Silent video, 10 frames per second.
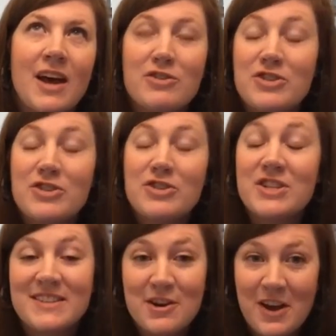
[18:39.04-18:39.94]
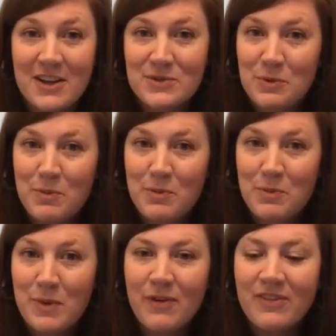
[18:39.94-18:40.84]
how Jesus interacts with
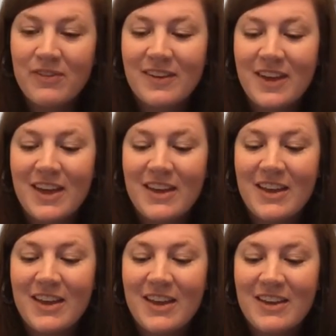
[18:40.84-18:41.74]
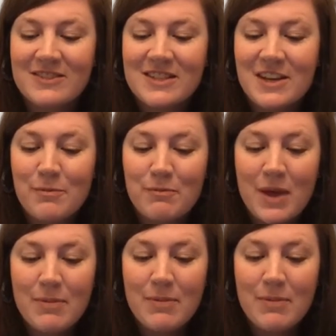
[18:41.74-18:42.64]
people? And
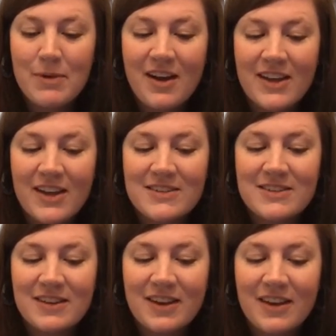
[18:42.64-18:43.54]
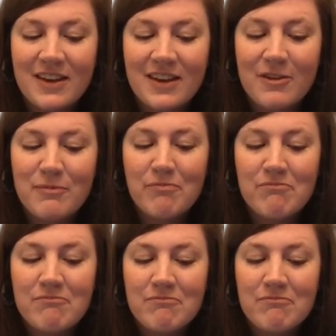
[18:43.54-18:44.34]
maybe not, a